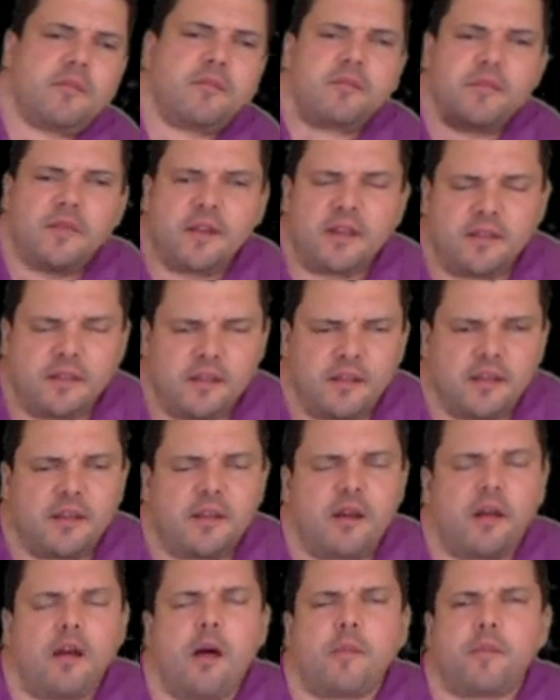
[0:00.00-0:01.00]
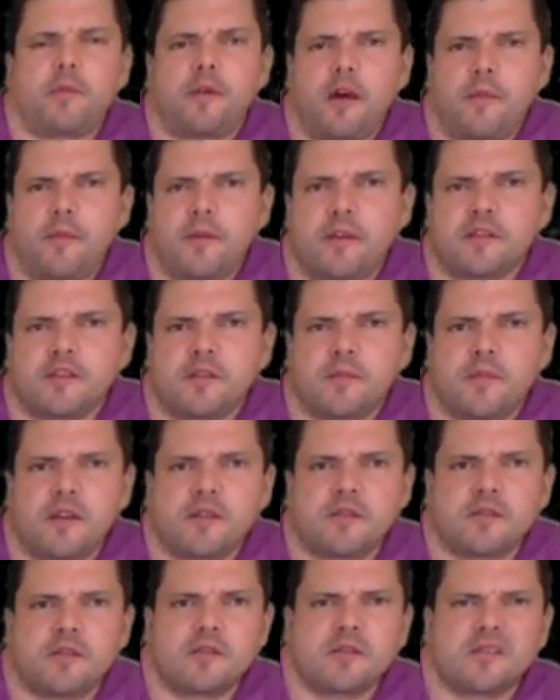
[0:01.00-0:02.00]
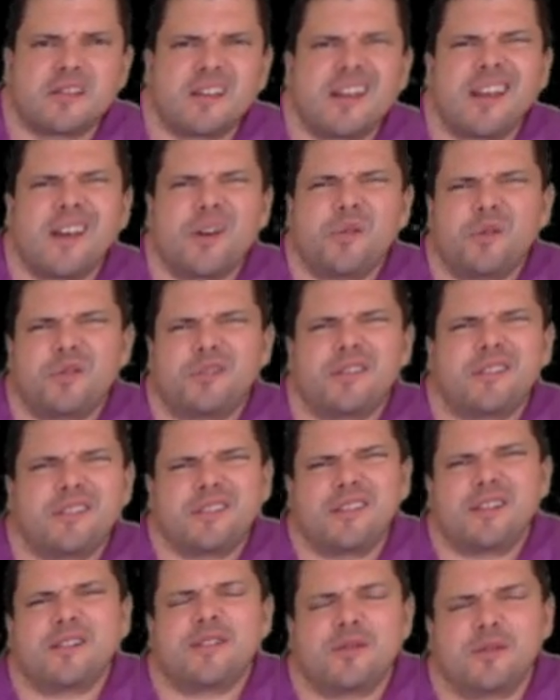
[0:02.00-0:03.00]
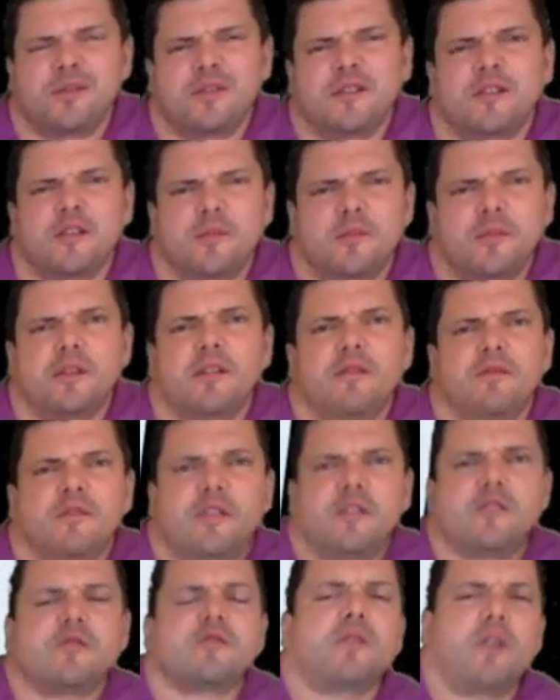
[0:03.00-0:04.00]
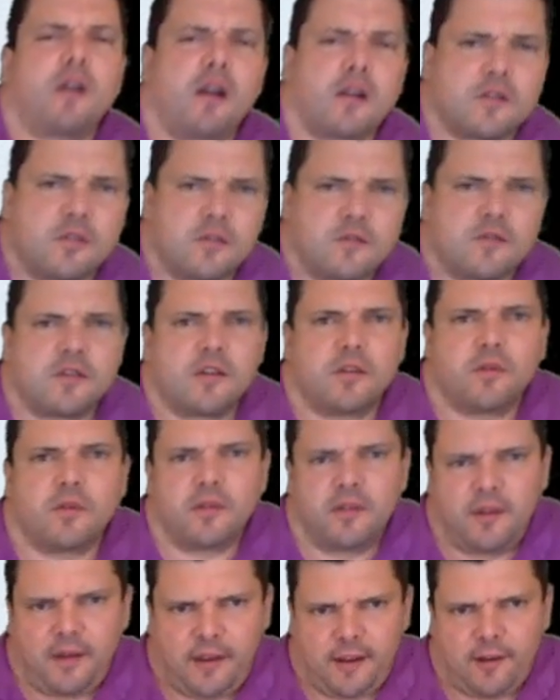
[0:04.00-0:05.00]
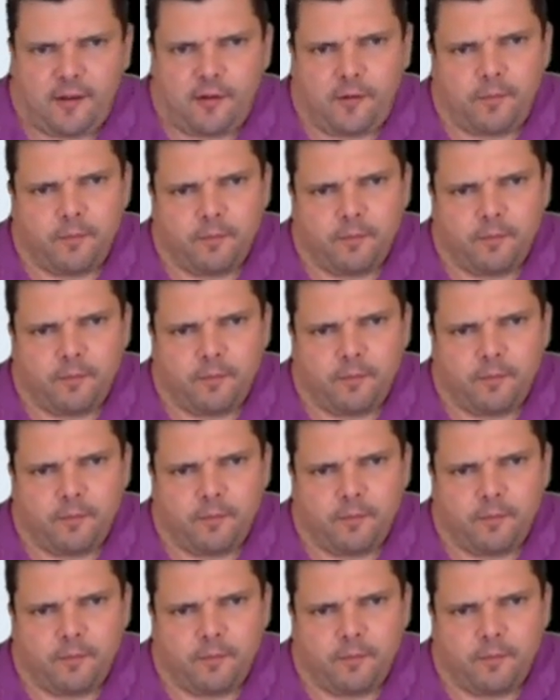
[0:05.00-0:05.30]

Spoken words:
in the upcoming semesters, we're just going to do a little bit of an introduction to it now.